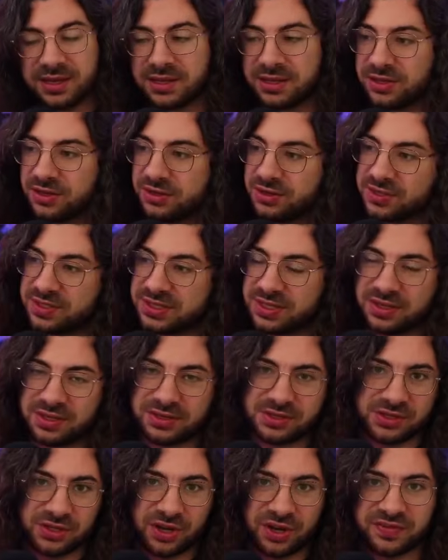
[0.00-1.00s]
You see the
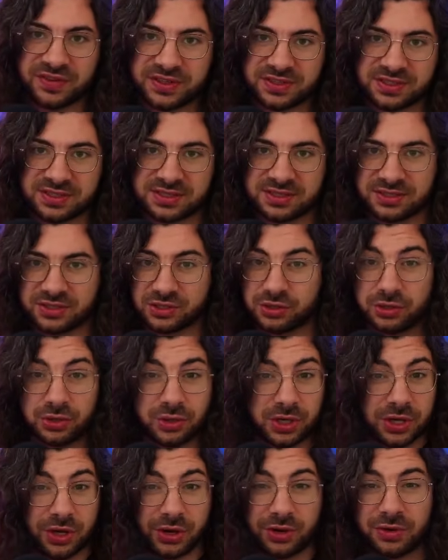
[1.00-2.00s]
Surface
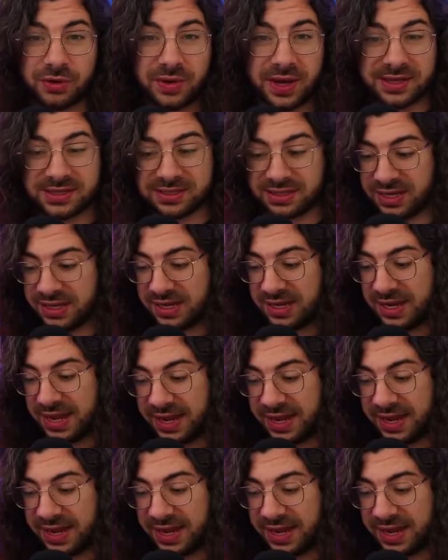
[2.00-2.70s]
Studio has like an